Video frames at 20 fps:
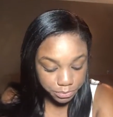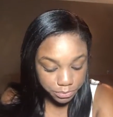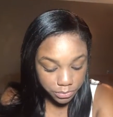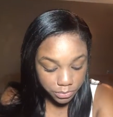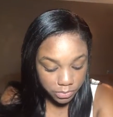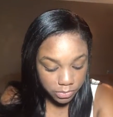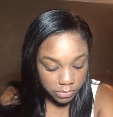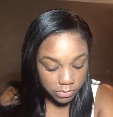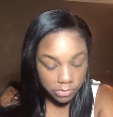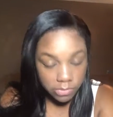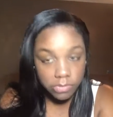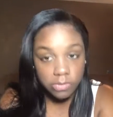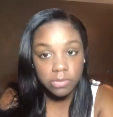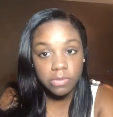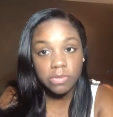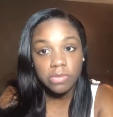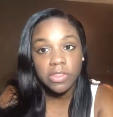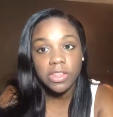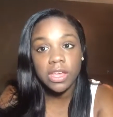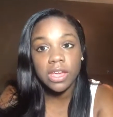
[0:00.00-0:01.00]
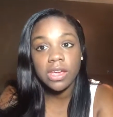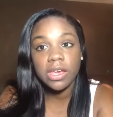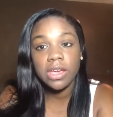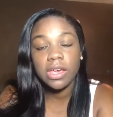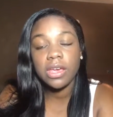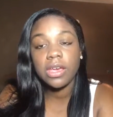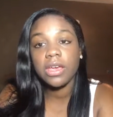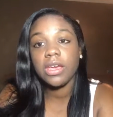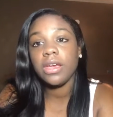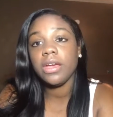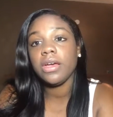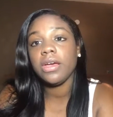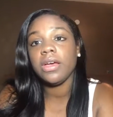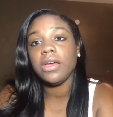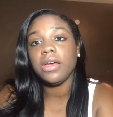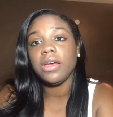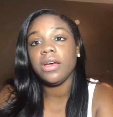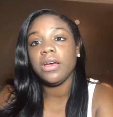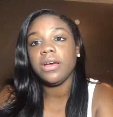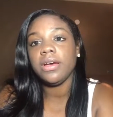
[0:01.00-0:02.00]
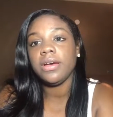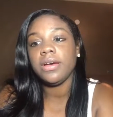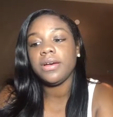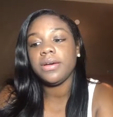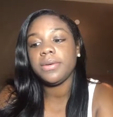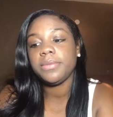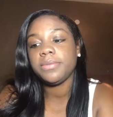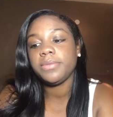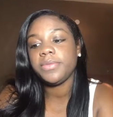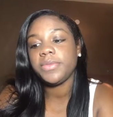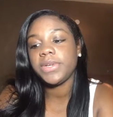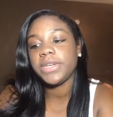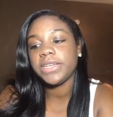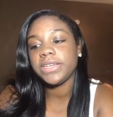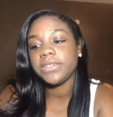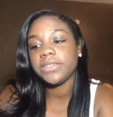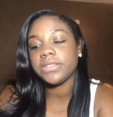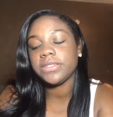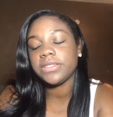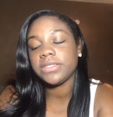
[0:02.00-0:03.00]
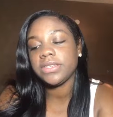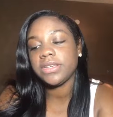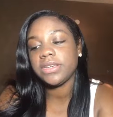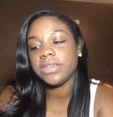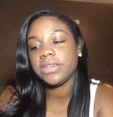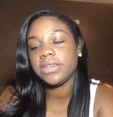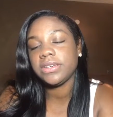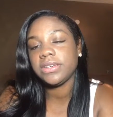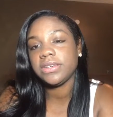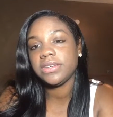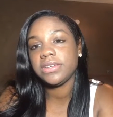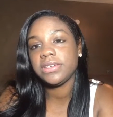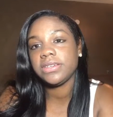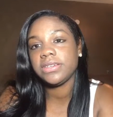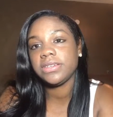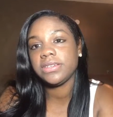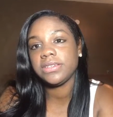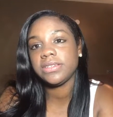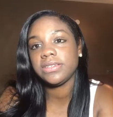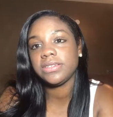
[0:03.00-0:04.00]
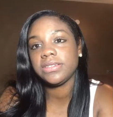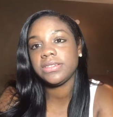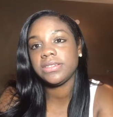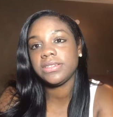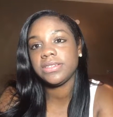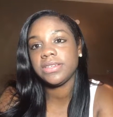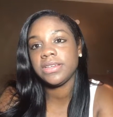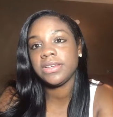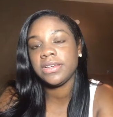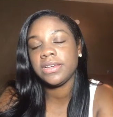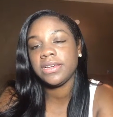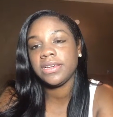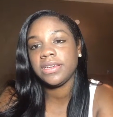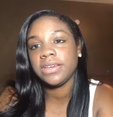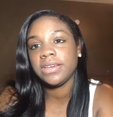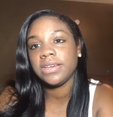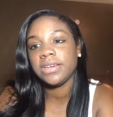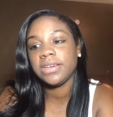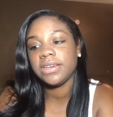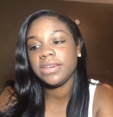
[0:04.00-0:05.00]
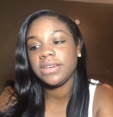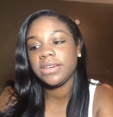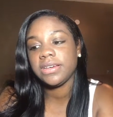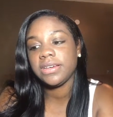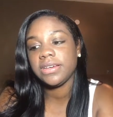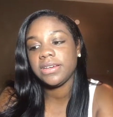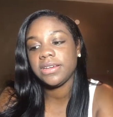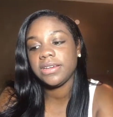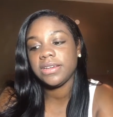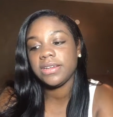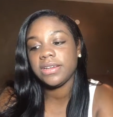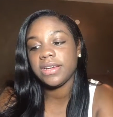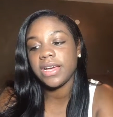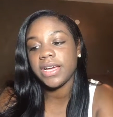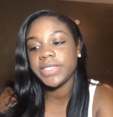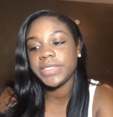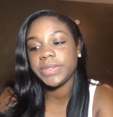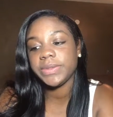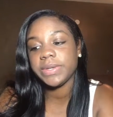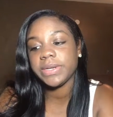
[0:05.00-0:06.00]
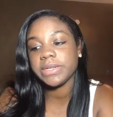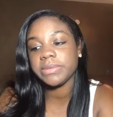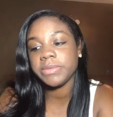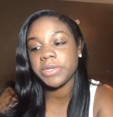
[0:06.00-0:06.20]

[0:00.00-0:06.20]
Nothing is said.